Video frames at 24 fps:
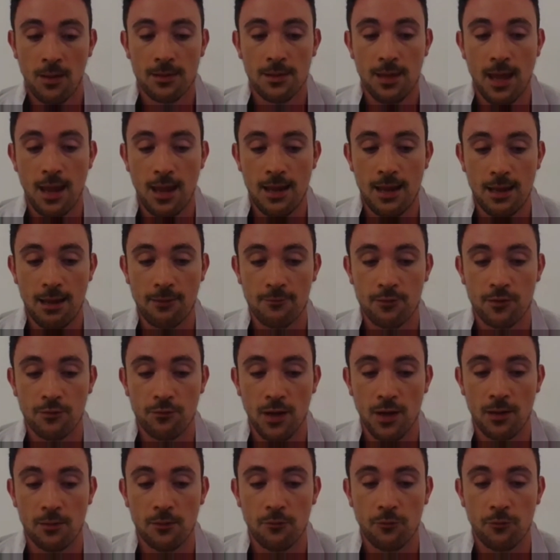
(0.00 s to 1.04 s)
they have
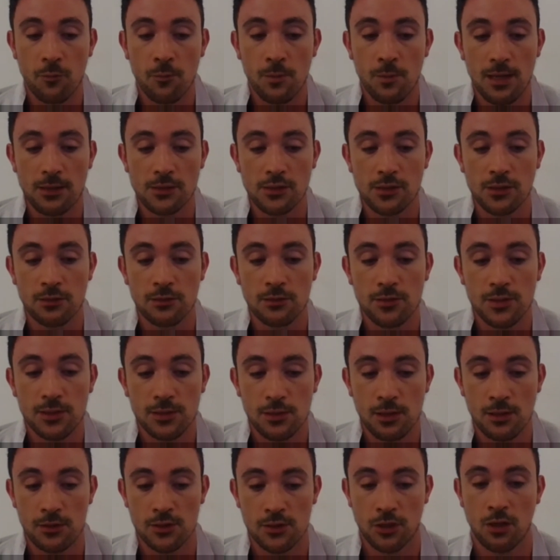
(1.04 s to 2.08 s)
developed the formulations
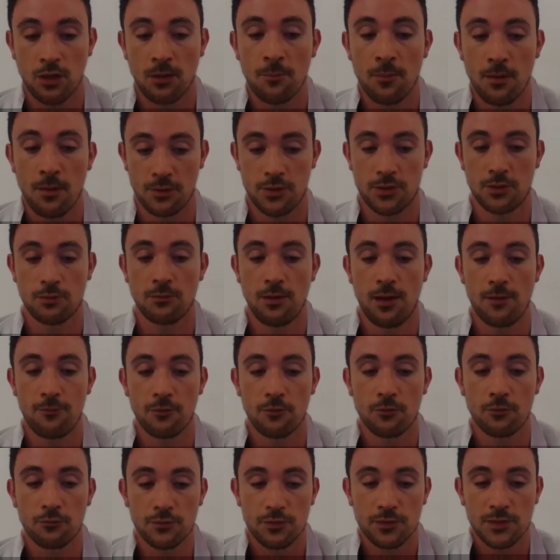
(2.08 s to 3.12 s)
to commercial
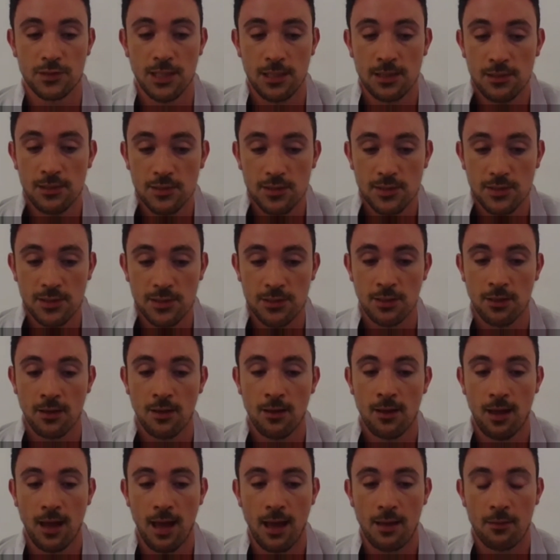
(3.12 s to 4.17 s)
level since.
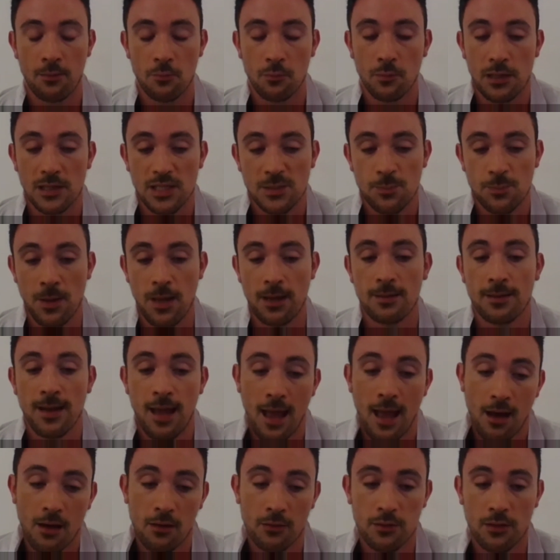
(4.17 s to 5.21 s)
And we expect
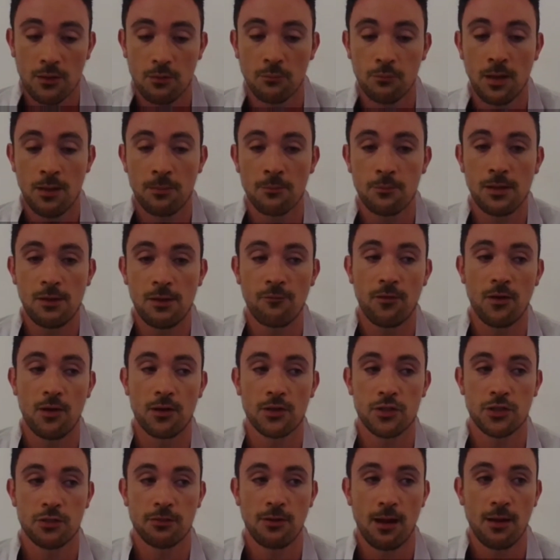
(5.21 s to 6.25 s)
now that when we
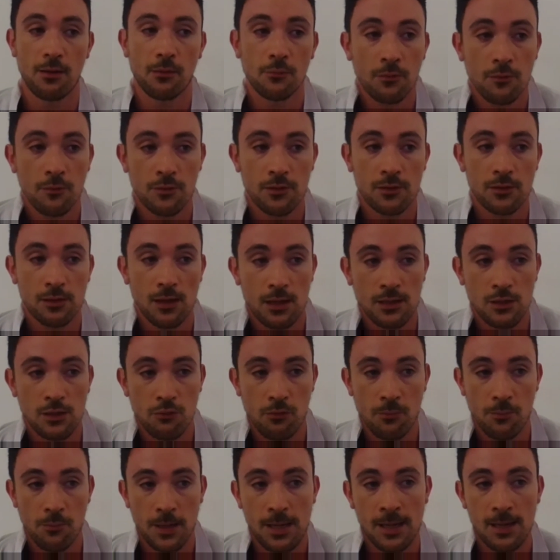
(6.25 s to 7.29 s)
fast track with a
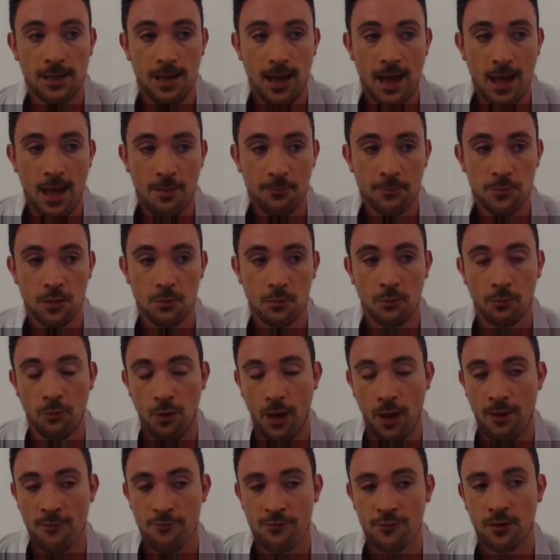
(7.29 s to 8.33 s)
European lab, that we'll
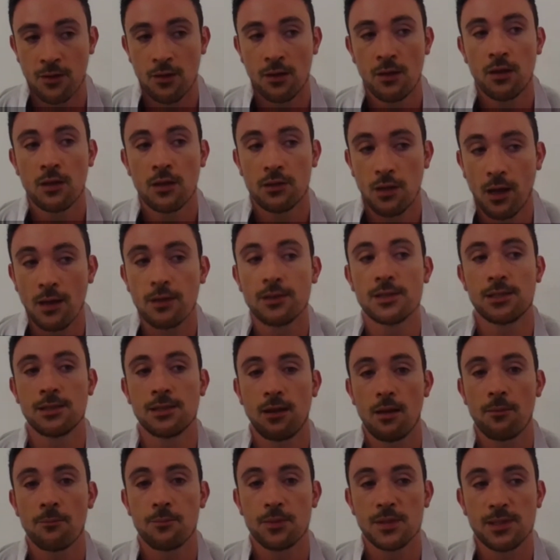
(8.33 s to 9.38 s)
have
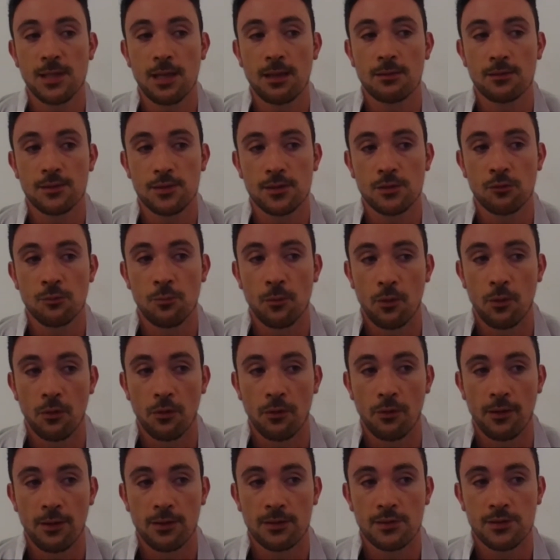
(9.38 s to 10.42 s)
99% or
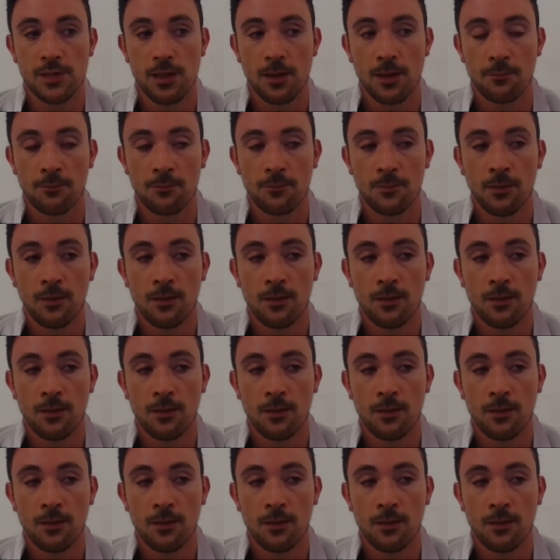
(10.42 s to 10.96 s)
more. And